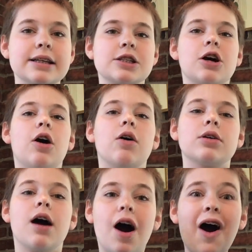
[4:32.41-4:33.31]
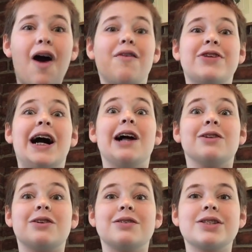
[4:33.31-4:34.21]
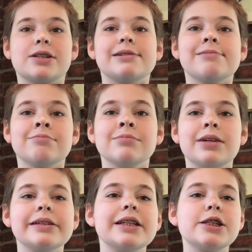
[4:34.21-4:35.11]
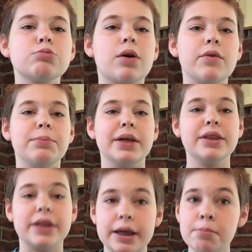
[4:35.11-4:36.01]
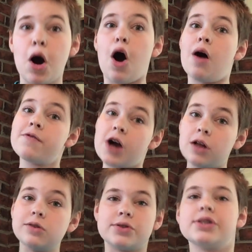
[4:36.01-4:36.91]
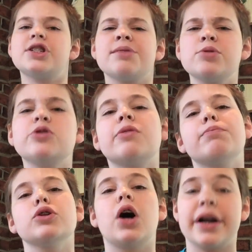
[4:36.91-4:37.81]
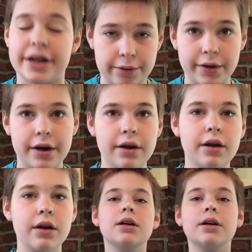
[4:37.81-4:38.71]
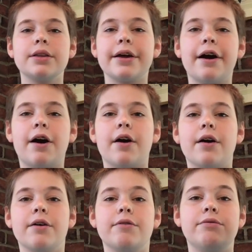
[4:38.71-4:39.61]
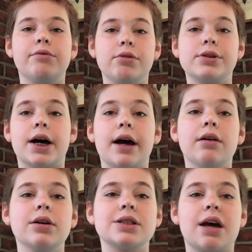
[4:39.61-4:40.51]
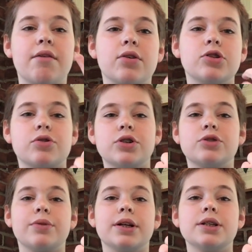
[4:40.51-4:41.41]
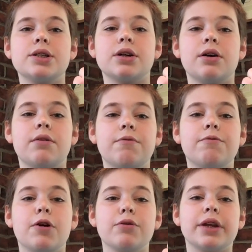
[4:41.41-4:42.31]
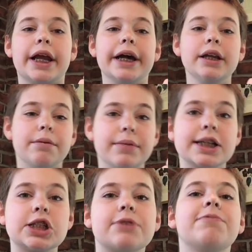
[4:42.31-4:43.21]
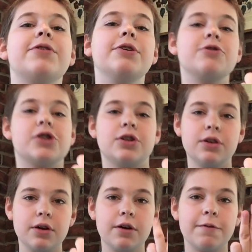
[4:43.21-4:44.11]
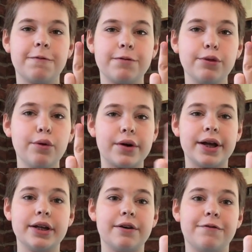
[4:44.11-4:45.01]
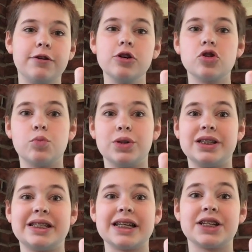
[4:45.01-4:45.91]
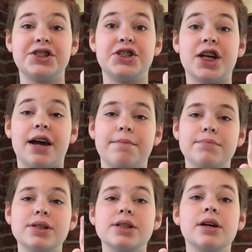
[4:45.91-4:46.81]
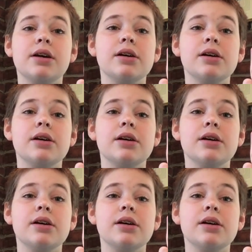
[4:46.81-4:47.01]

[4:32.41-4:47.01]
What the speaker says: is called Off-Colors. This is where we meet the Off-Colors, the gems who don't belong anywhere. They are Rutile, a set of conjoined twins, Rhodonite, a mixed gem fusion, Fluorite, a fusion with 6 gems,